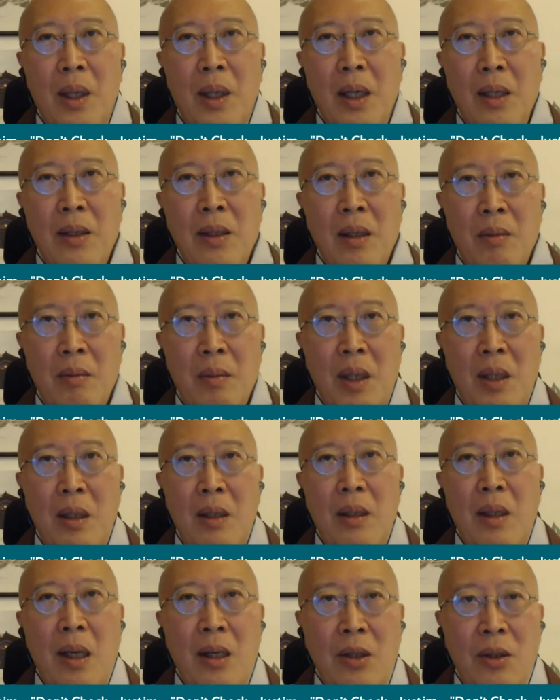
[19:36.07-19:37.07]
When I sit in
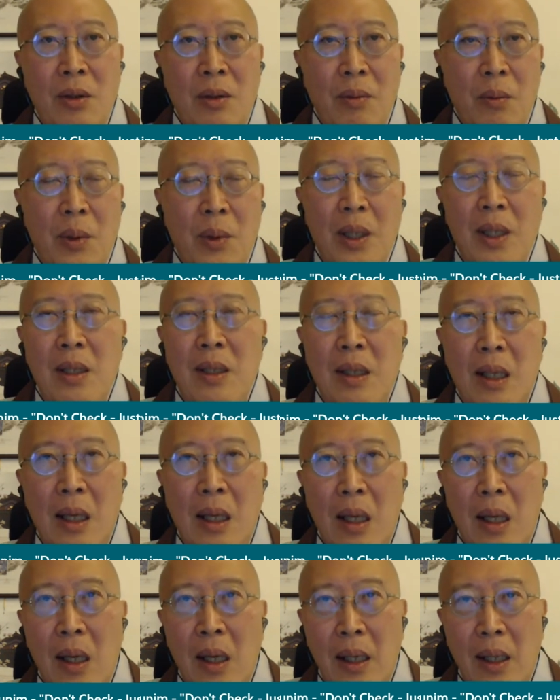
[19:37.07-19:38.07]
meditation, what is
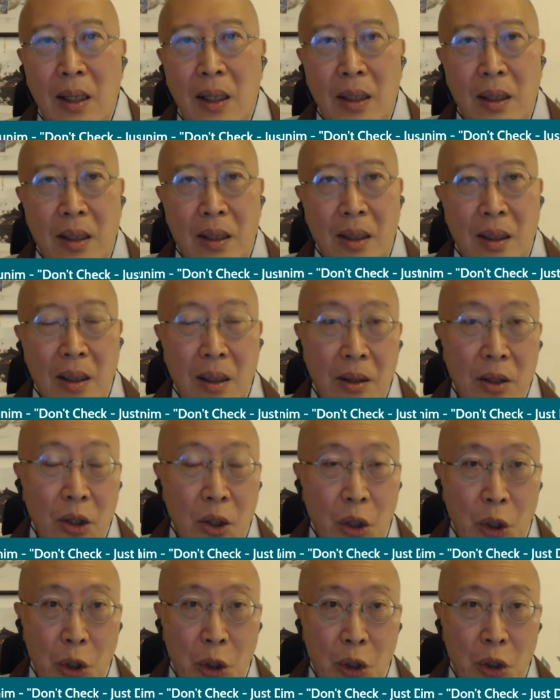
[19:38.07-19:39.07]
it like?
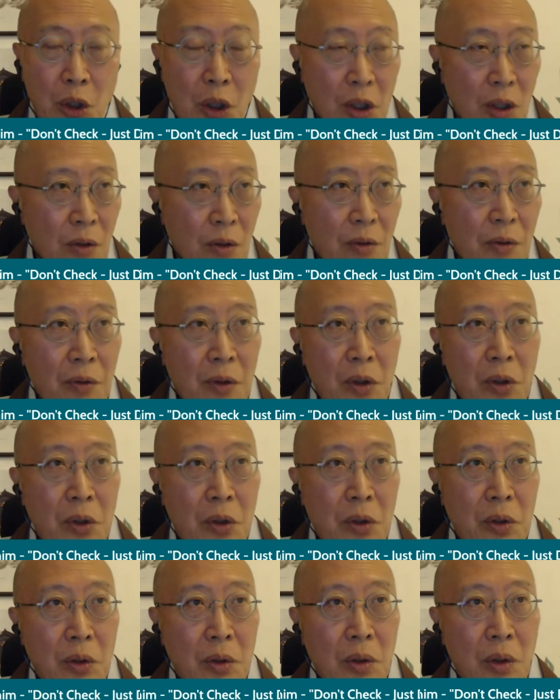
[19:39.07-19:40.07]
Does it
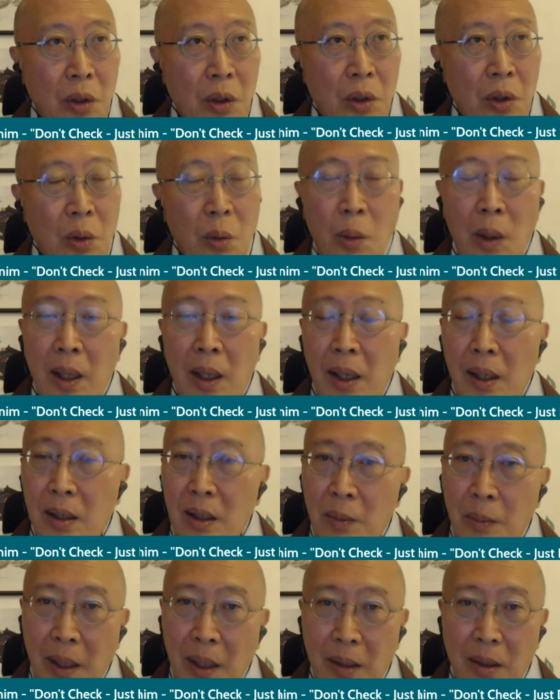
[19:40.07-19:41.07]
feel the way I
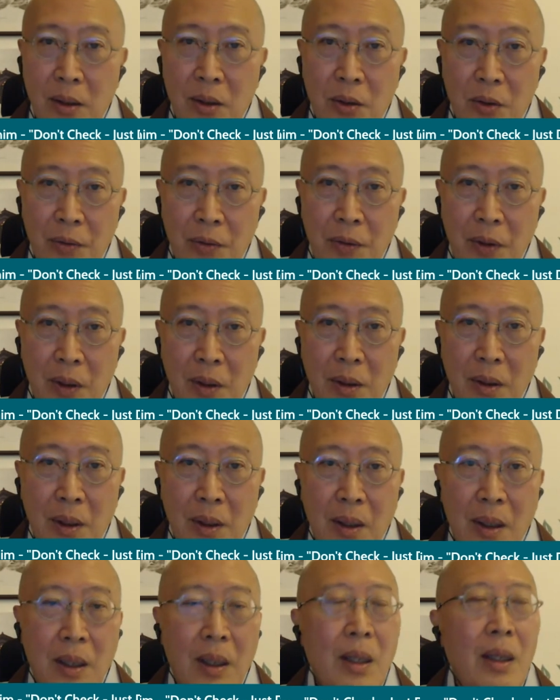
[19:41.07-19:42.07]
expect it to feel?
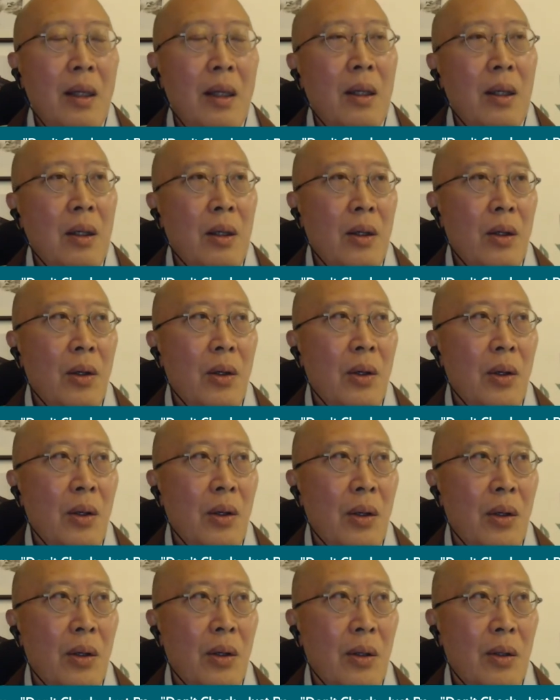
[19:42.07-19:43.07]

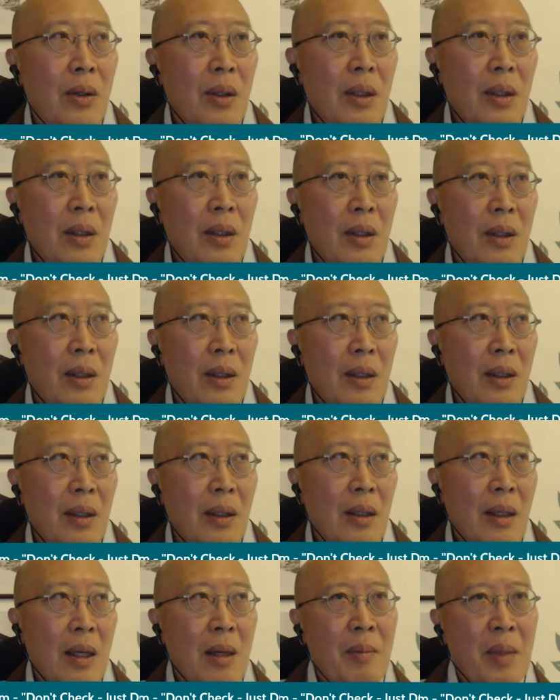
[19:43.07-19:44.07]
Or
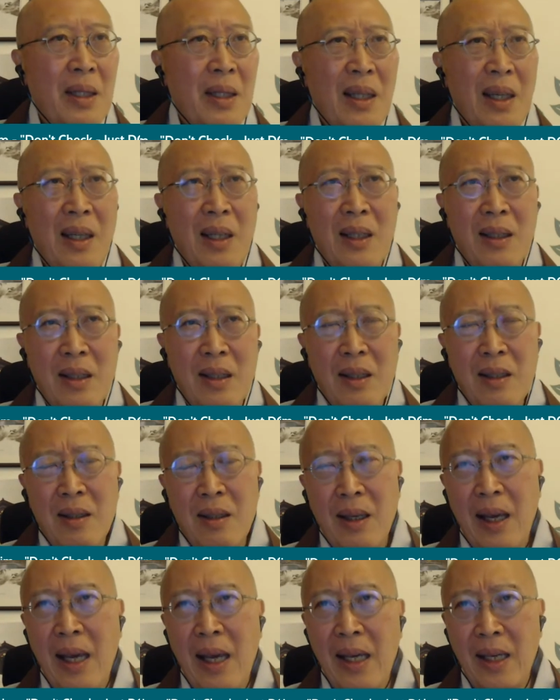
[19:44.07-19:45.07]
am I getting
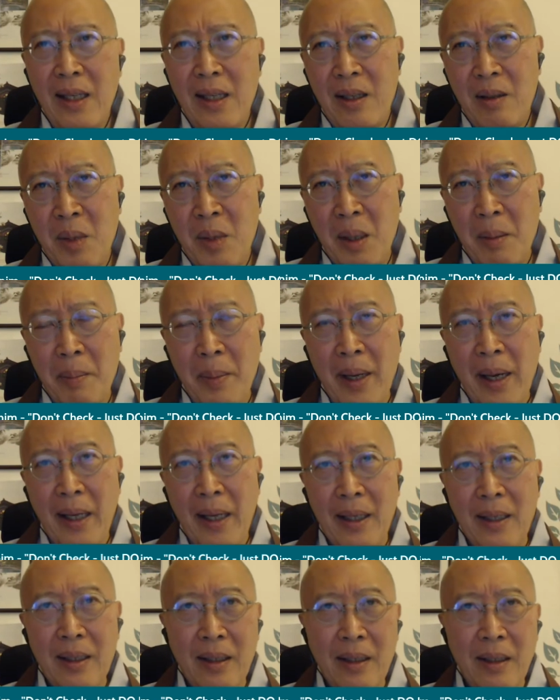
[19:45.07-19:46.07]
this ache in my
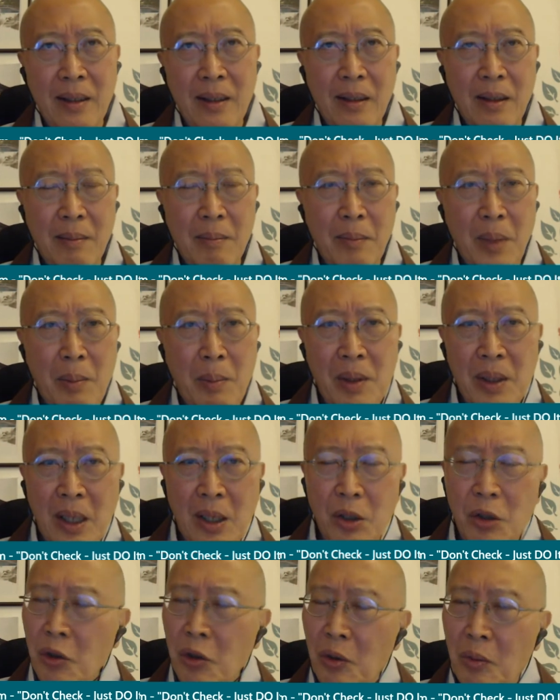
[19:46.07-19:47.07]
back? Maybe
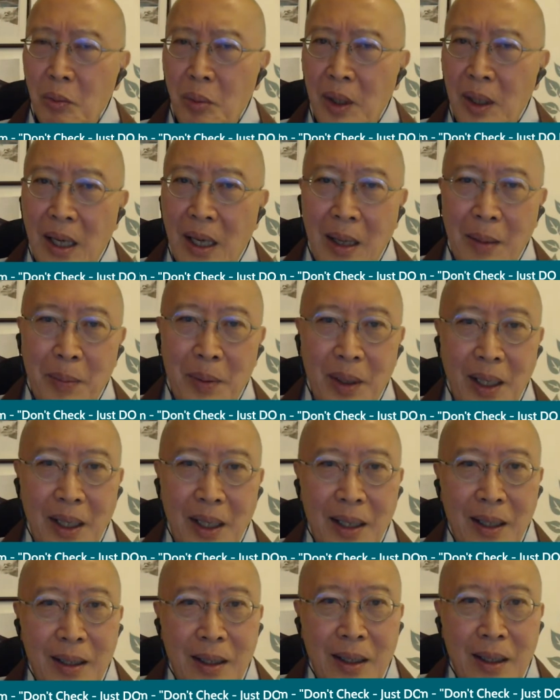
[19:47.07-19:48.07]
that shouldn't be
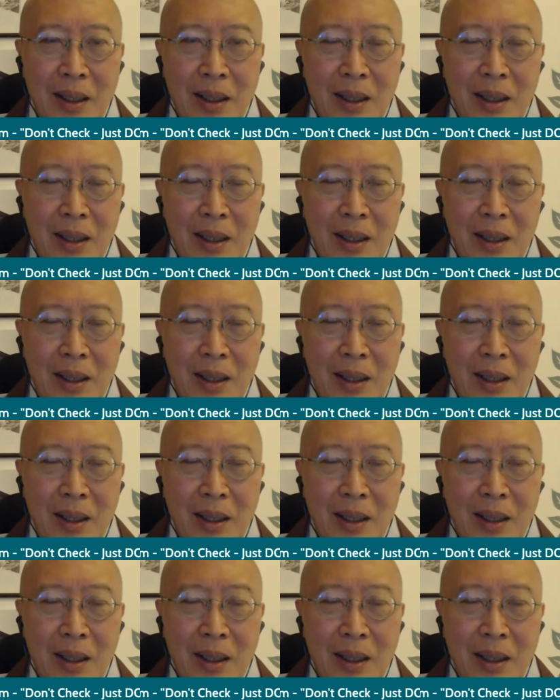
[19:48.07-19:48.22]
happening.